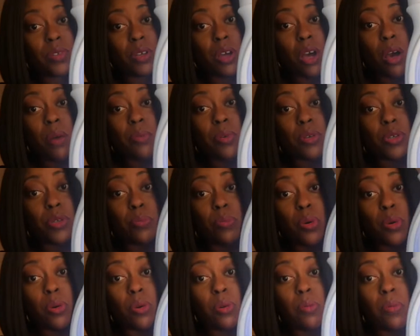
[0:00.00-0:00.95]
Palmer's
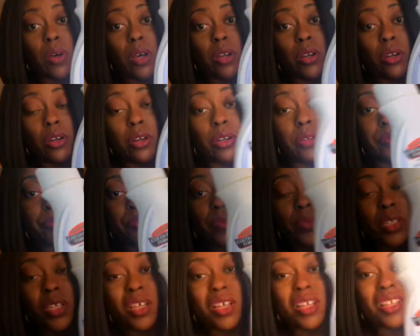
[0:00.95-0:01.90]
Cocoa Butter.
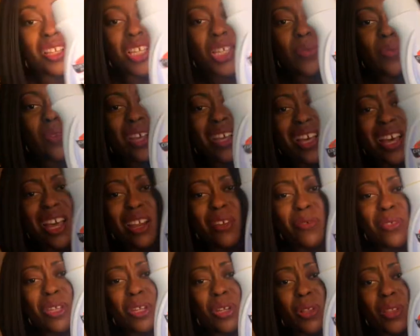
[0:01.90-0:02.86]
This one I kind of
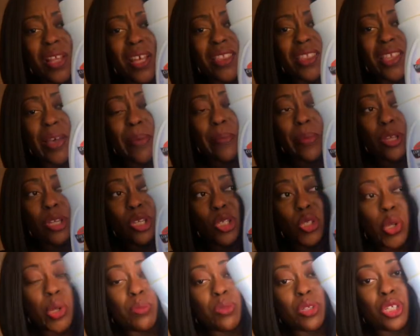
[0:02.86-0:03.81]
really don't like that much,
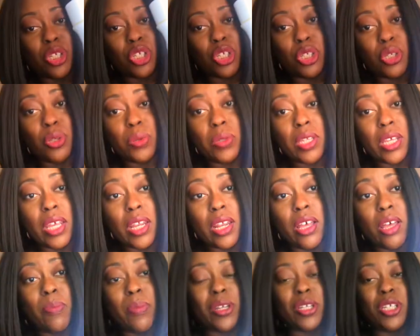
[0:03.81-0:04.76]
so I'm just using it
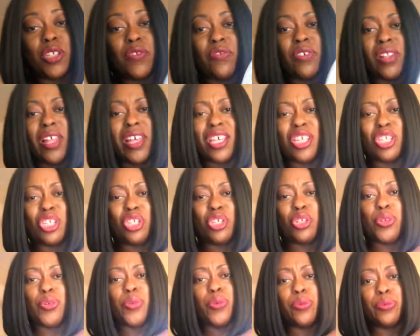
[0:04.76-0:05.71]
up. I just feel like it's
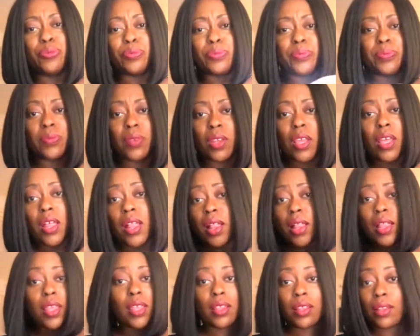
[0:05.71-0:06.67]
too
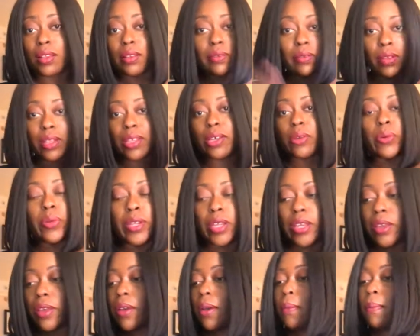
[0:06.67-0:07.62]

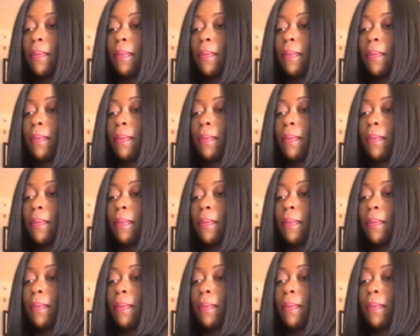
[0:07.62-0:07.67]
liquidy.